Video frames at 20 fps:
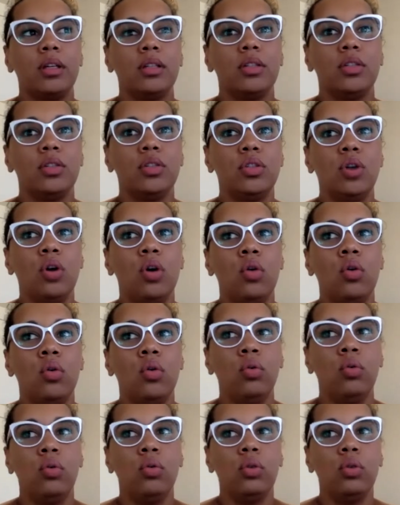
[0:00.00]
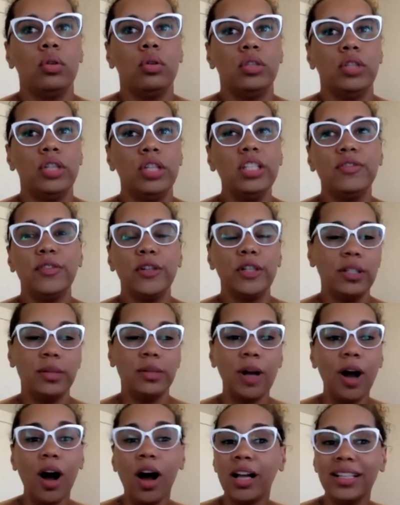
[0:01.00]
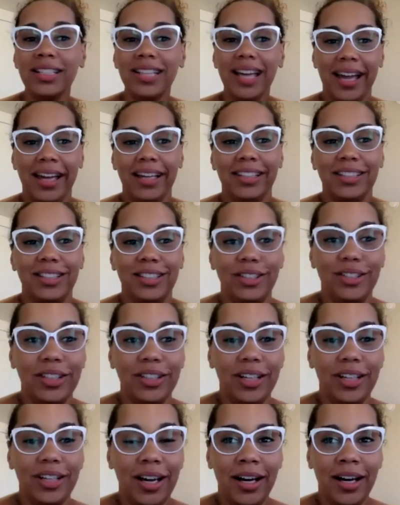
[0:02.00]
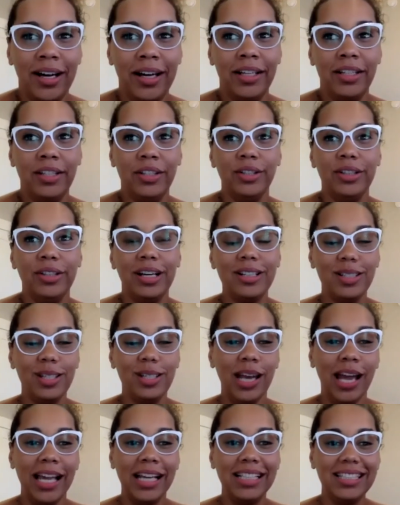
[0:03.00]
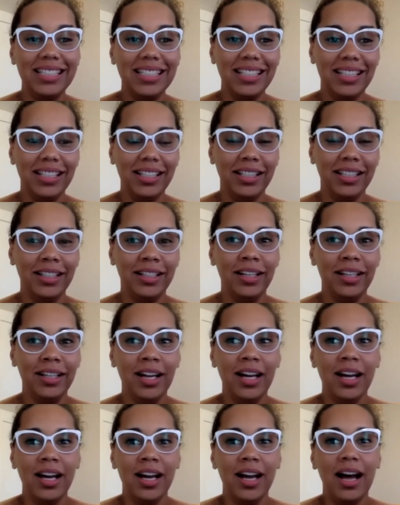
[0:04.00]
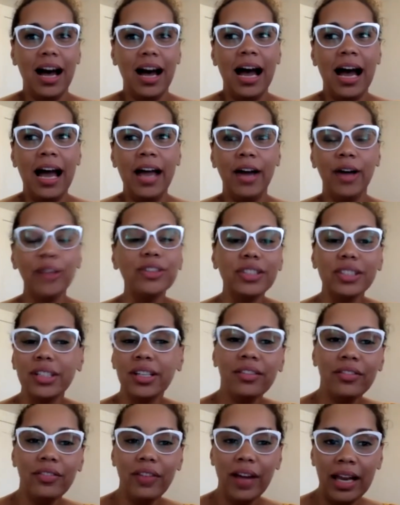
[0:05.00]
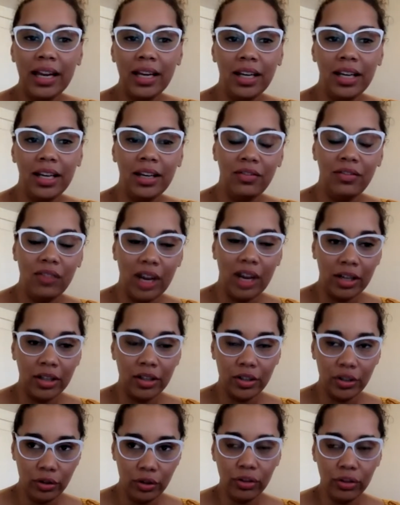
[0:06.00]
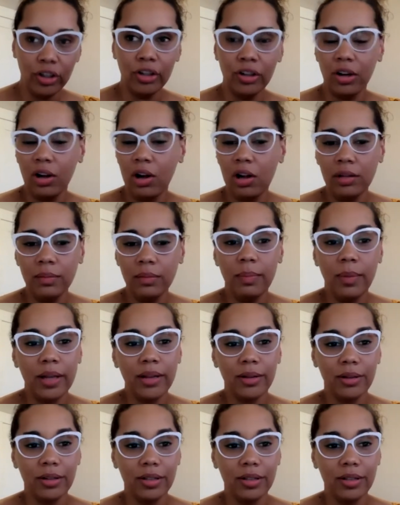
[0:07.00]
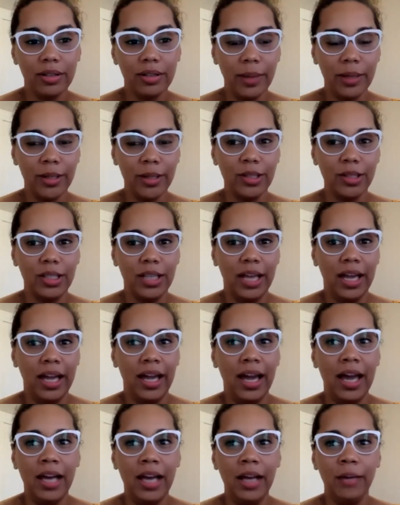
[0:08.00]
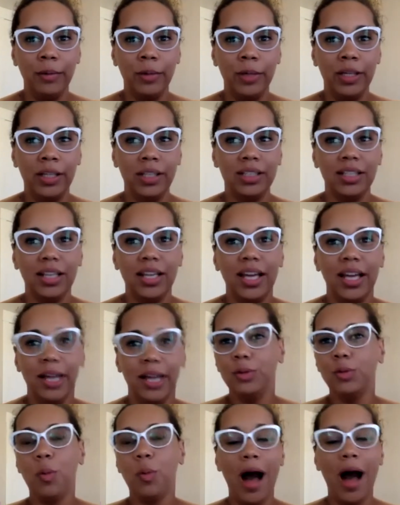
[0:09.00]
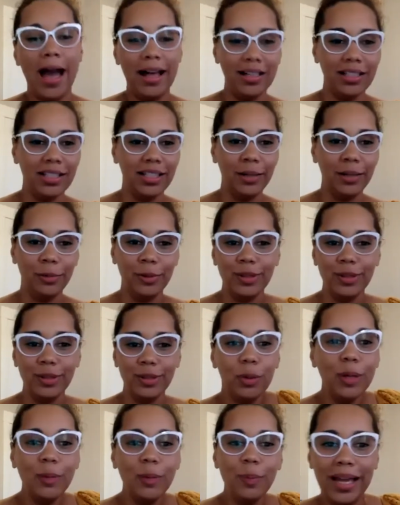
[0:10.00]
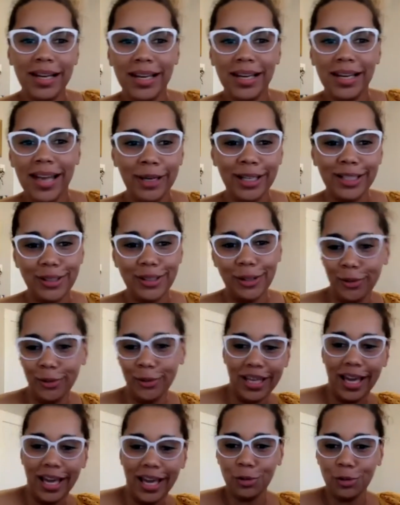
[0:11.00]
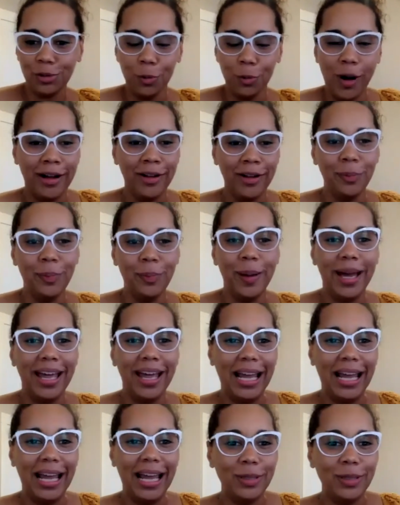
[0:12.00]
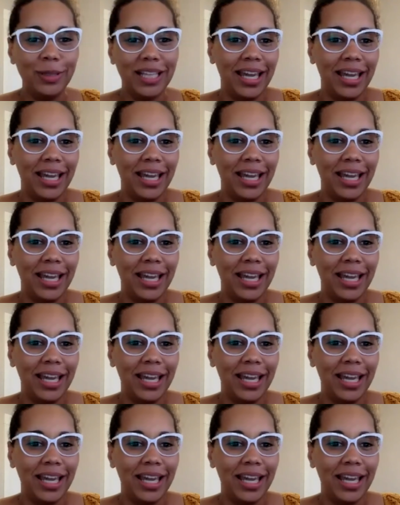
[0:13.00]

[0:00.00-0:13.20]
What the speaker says: So just for some context, 2019, I hosted an event in Vancouver called Motherless Mother's Day, and it was wild. It was pre-pandemic, so it was extra wild, but it